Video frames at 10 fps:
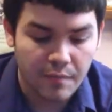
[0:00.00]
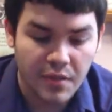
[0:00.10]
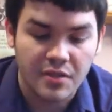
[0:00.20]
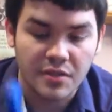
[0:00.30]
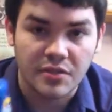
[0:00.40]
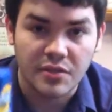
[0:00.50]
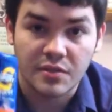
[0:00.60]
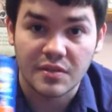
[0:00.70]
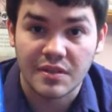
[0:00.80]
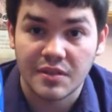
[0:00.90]
Plus
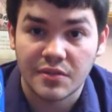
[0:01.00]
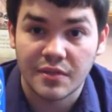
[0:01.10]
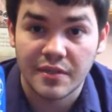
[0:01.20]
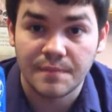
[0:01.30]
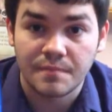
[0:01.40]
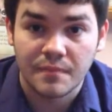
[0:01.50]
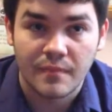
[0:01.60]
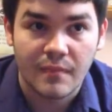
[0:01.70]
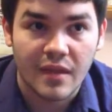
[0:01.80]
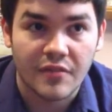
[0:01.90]
also sunscreen.
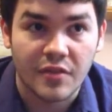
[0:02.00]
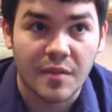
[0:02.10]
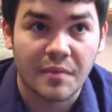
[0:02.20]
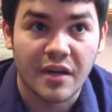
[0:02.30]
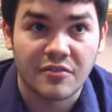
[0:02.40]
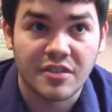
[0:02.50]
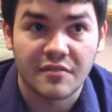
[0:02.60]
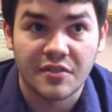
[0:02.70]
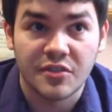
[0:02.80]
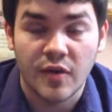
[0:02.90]
If you're going to be out for
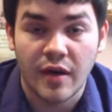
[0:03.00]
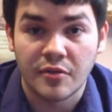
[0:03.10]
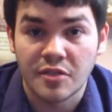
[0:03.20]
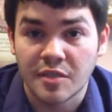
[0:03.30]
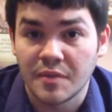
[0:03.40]
72 hours,